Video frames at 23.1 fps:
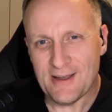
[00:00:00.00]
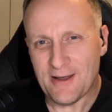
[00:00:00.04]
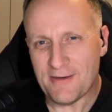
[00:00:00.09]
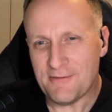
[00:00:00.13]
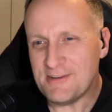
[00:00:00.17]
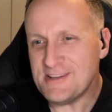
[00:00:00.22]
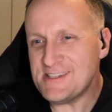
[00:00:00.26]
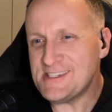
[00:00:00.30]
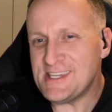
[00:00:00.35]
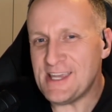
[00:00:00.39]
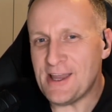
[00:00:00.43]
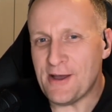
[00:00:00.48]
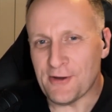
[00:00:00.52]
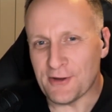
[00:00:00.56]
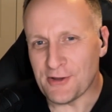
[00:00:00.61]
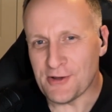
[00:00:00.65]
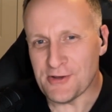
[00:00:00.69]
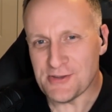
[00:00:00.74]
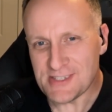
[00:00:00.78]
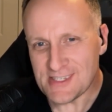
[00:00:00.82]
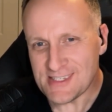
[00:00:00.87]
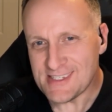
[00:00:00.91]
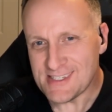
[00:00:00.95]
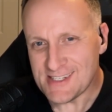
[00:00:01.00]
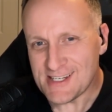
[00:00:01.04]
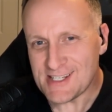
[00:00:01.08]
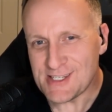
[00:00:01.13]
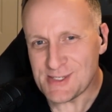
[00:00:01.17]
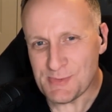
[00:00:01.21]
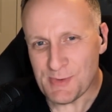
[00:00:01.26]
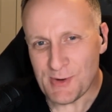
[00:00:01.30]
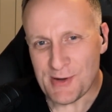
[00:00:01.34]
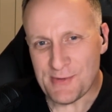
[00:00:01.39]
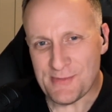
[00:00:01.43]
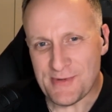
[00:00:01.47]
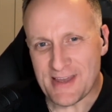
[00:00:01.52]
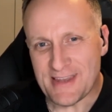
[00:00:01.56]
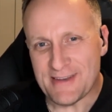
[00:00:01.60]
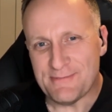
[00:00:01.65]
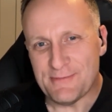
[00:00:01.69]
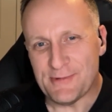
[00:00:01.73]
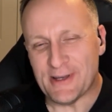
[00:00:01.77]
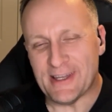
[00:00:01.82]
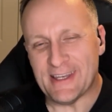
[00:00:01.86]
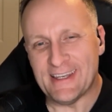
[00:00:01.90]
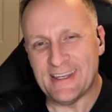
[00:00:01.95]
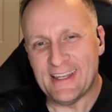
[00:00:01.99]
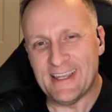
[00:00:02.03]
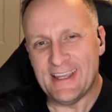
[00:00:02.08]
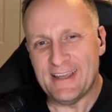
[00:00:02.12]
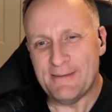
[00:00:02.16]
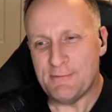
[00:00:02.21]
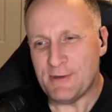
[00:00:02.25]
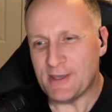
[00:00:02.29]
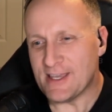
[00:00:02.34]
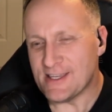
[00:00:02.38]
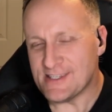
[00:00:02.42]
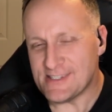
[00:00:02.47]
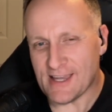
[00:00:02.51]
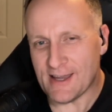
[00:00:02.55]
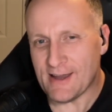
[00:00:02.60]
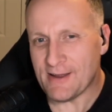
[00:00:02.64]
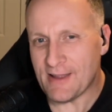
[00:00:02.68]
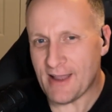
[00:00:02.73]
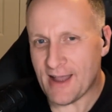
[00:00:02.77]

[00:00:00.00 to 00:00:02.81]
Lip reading: I'm going to see how it goes. It's an experiment, but because